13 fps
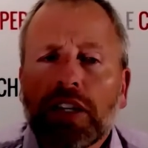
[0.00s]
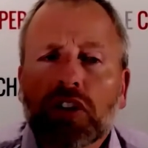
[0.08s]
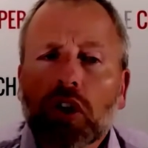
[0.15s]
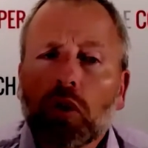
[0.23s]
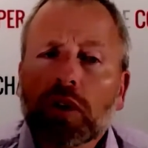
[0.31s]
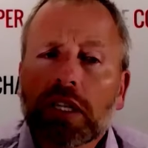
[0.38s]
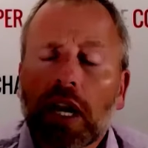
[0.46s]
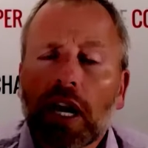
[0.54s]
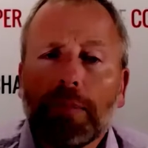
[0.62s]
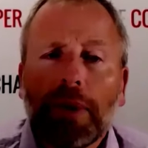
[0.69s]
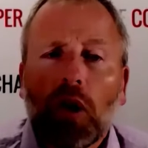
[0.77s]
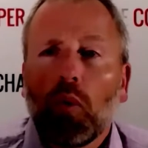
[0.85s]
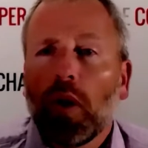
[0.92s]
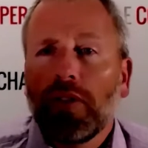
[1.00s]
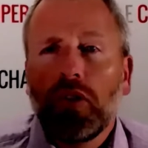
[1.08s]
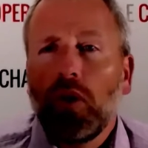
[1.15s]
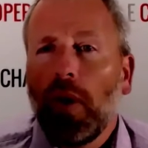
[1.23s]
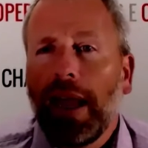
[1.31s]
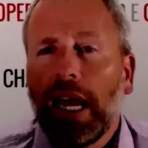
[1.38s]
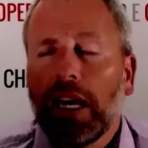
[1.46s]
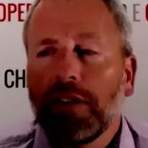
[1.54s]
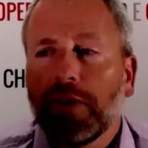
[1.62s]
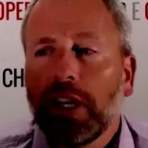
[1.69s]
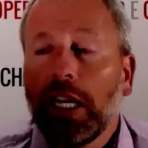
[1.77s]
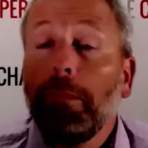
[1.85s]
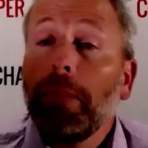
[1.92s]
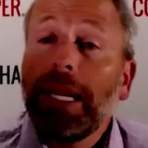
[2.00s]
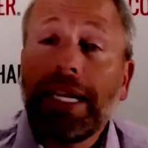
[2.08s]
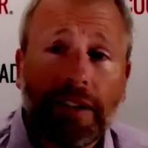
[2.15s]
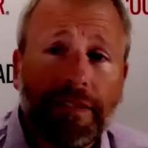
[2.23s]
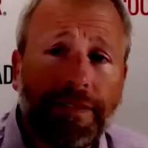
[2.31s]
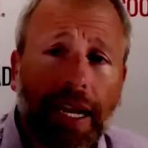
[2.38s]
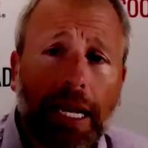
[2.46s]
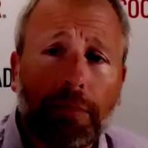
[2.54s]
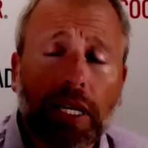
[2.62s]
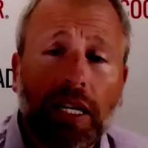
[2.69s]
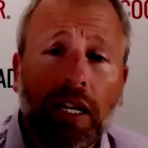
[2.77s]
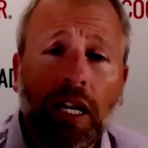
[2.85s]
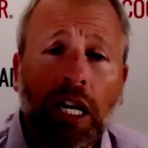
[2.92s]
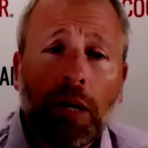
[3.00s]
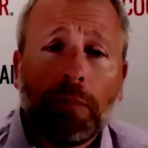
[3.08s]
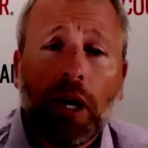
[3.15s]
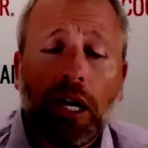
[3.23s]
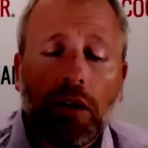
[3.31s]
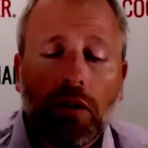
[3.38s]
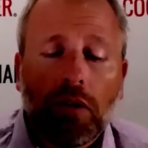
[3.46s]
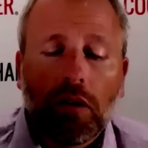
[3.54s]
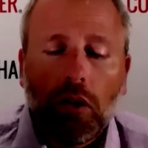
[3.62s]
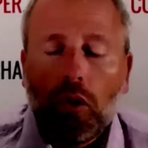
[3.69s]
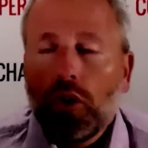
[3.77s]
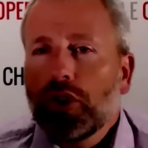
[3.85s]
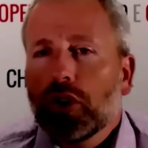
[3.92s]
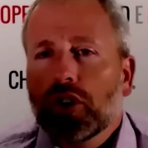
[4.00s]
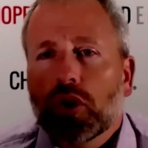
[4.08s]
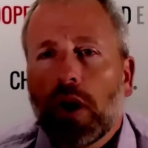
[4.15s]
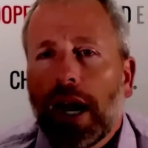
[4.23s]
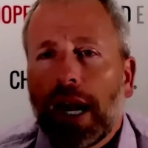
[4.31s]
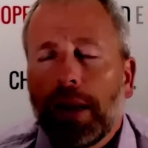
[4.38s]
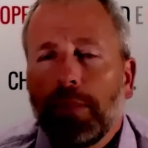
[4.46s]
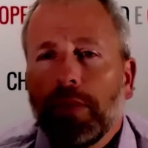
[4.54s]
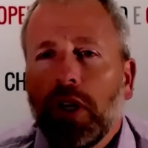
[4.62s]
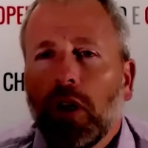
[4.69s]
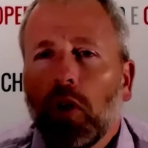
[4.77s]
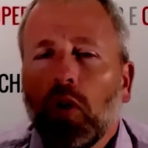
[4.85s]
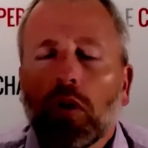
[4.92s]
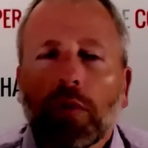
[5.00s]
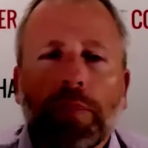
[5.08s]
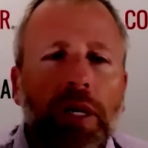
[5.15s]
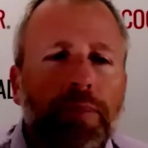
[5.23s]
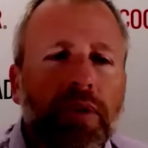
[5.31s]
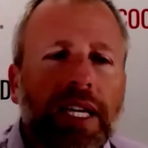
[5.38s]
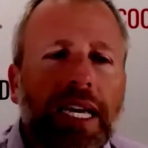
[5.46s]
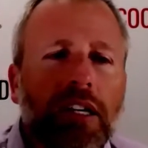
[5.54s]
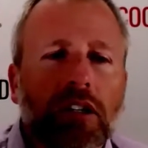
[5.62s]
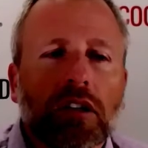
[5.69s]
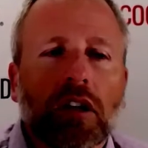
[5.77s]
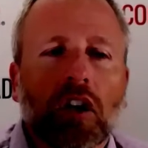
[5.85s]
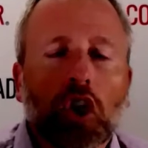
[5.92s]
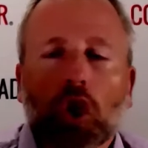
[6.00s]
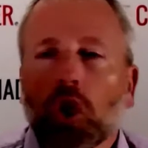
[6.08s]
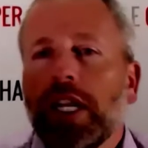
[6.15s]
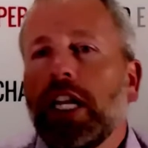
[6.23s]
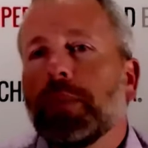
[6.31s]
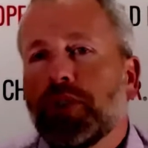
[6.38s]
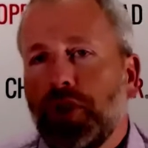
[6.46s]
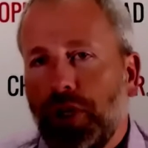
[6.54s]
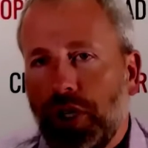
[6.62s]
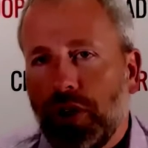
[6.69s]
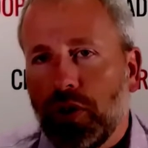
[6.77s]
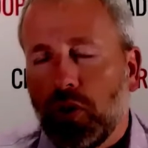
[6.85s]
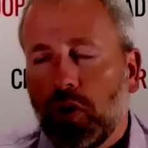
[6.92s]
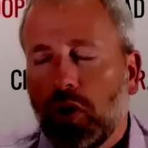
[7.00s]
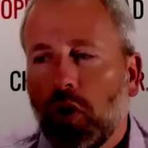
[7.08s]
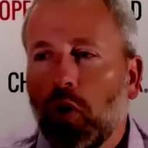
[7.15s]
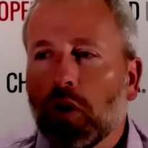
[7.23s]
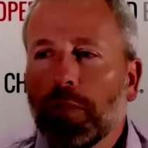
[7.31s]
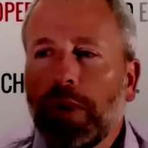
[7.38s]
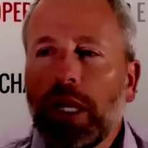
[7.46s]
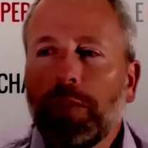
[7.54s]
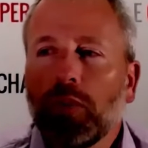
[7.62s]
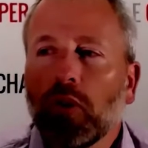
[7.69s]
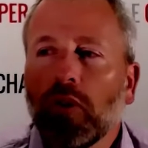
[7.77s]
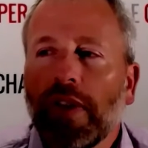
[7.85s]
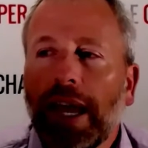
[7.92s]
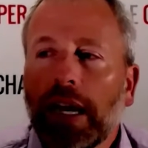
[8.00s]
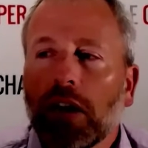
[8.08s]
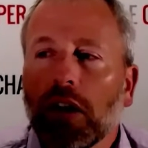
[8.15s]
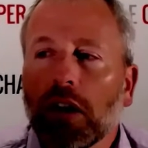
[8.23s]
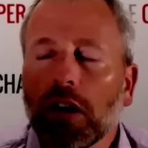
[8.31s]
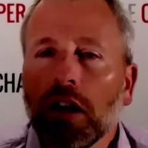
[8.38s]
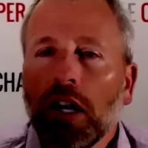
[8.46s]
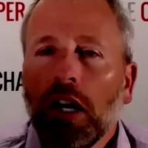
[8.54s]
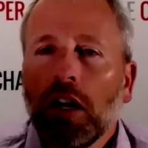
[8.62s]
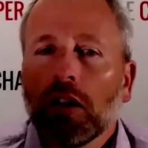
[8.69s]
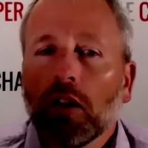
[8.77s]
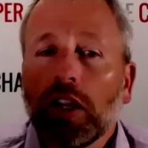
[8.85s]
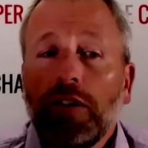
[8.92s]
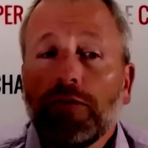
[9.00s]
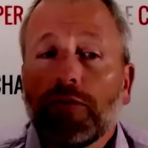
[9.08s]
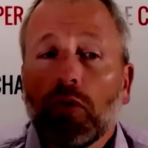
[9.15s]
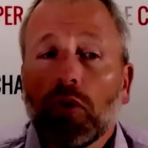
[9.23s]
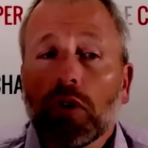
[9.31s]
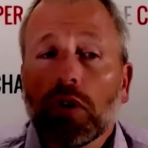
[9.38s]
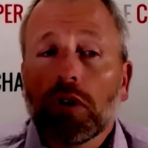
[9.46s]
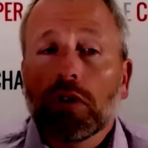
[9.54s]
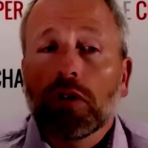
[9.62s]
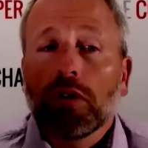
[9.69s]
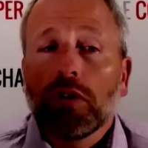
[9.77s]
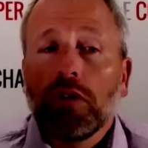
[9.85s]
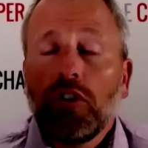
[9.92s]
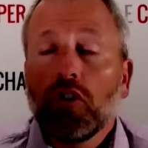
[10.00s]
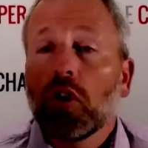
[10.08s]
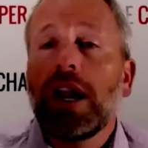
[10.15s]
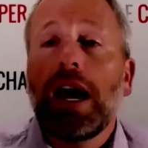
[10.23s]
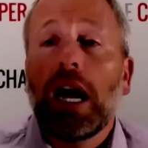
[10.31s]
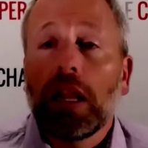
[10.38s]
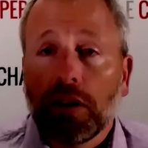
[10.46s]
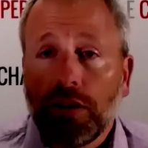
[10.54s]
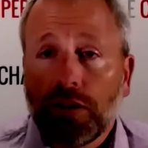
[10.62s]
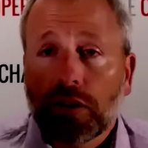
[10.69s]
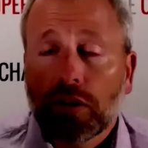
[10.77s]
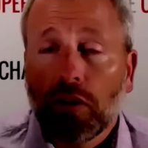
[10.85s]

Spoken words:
And so it's not about whether you have an immediate family, but who's your tribe? Who are people that are looking up to you? Who are people that are looking for your knowledge